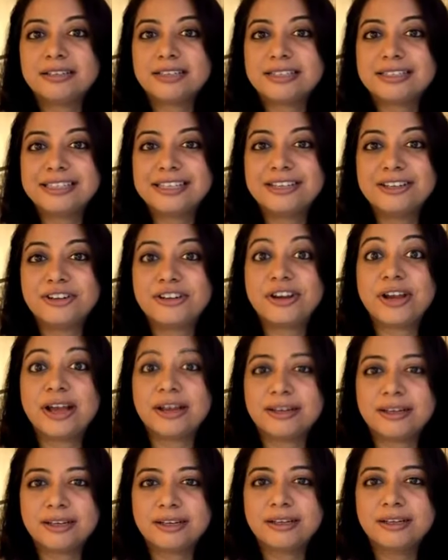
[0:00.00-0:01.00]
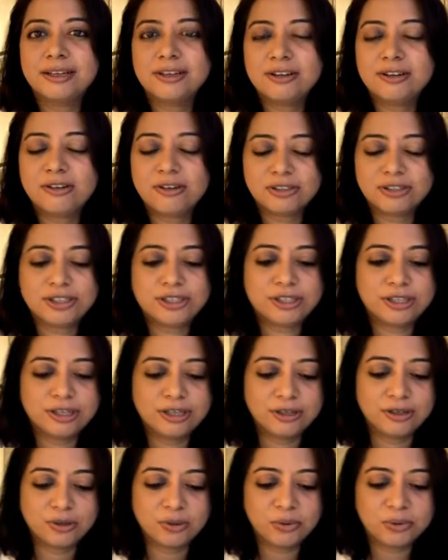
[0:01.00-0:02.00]
singer Rihanna launched
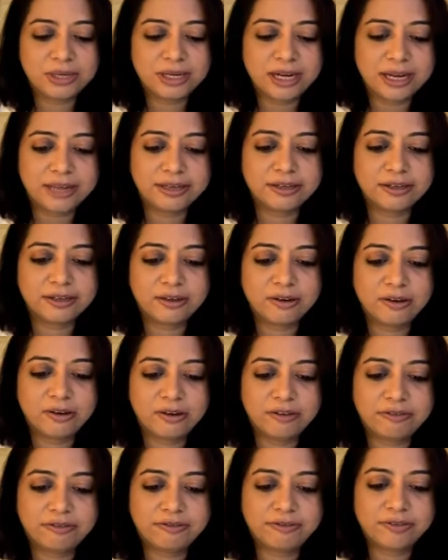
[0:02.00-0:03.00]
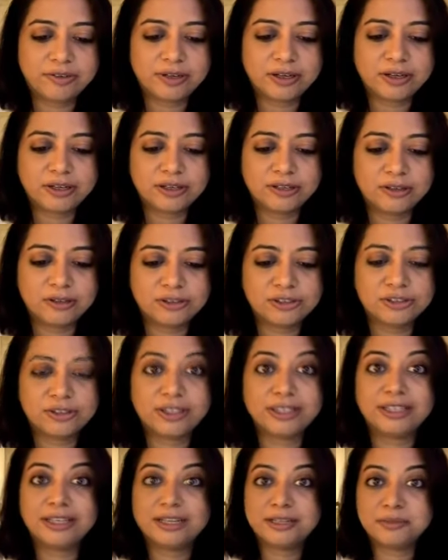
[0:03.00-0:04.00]
her own line of
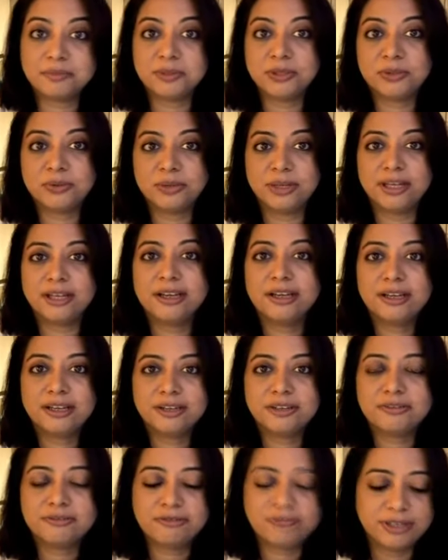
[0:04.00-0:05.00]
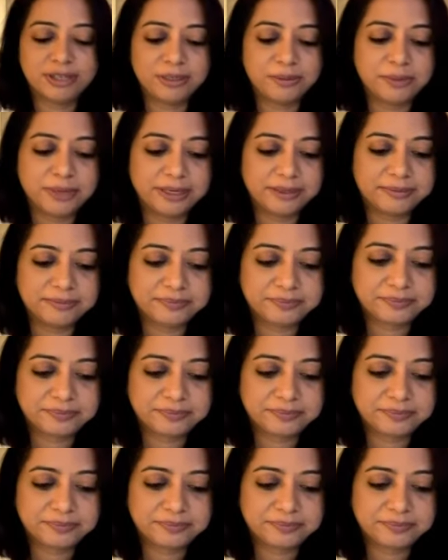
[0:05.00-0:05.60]
lingerie that has been doing really well.